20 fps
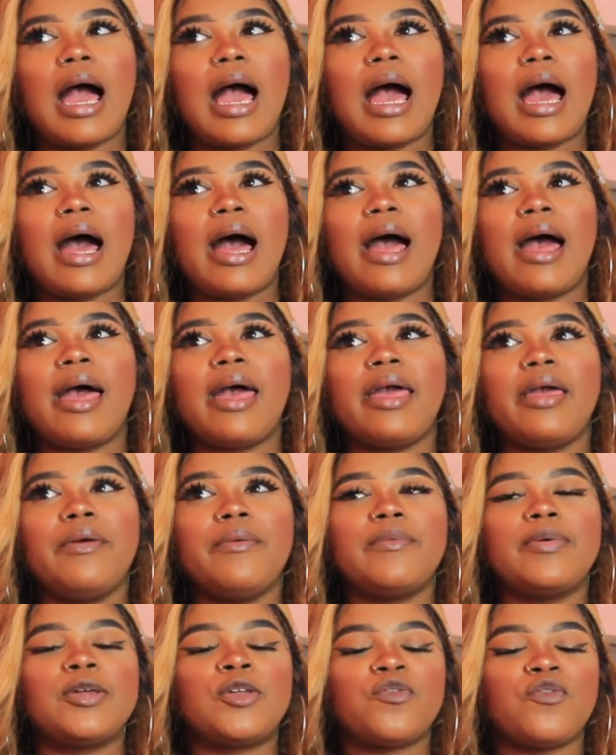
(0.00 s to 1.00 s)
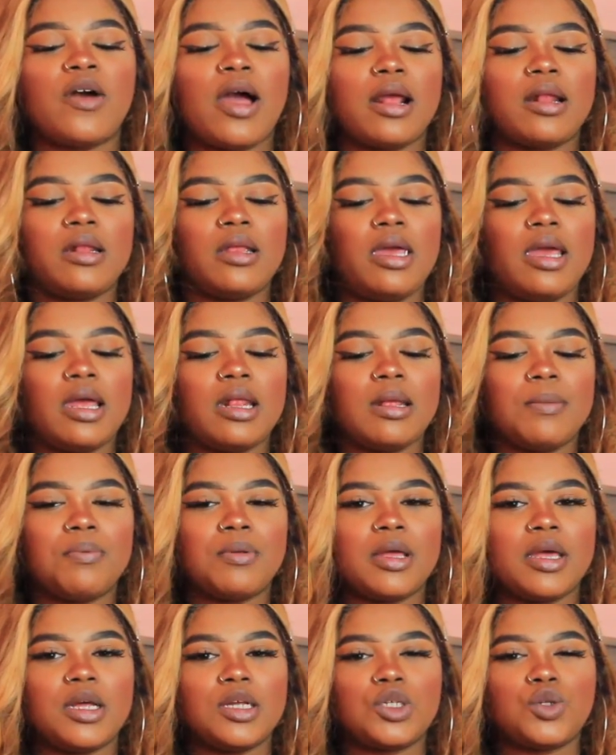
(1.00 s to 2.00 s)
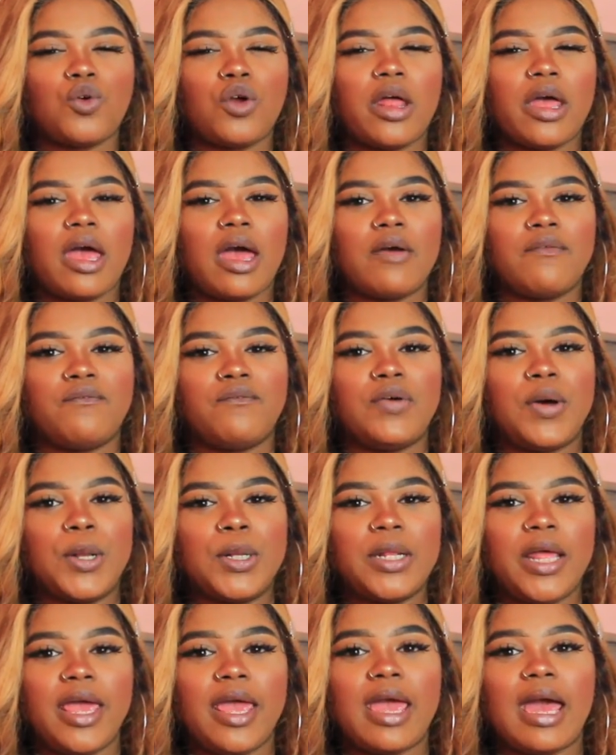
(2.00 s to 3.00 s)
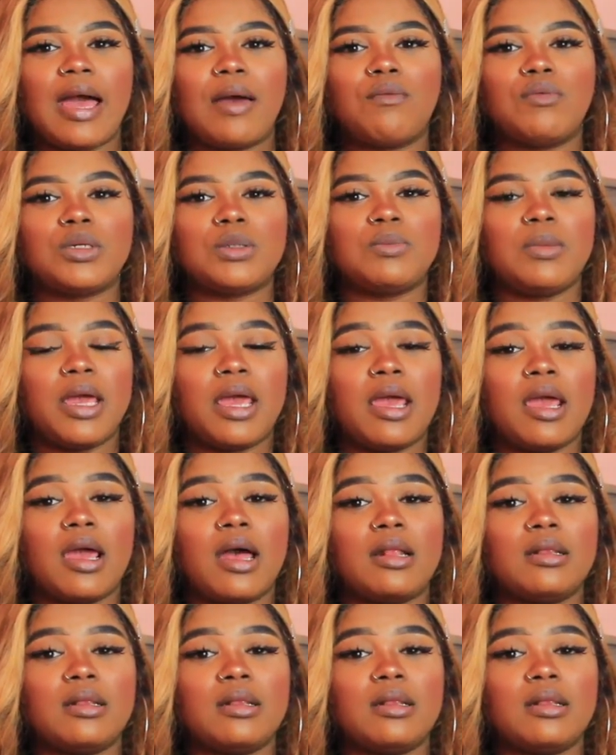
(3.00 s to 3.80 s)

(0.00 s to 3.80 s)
I was finally in a place where like I felt like I was making